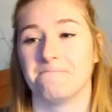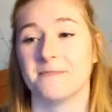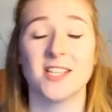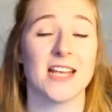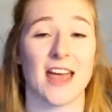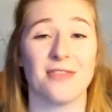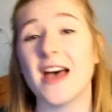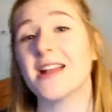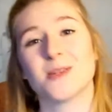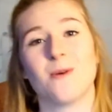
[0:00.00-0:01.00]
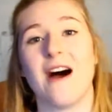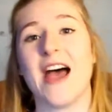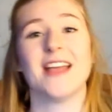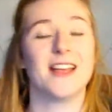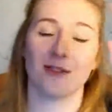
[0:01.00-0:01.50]
So yeah, that's
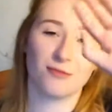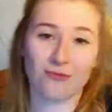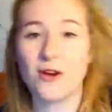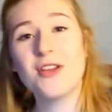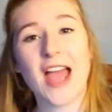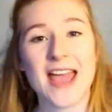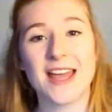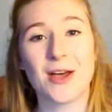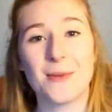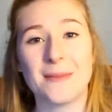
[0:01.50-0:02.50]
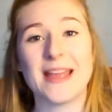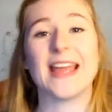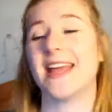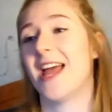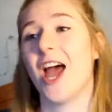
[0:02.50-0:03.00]
why. Throw your hate at
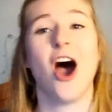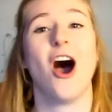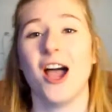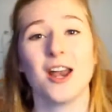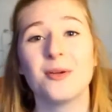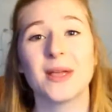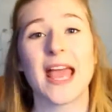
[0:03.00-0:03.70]
me. I don't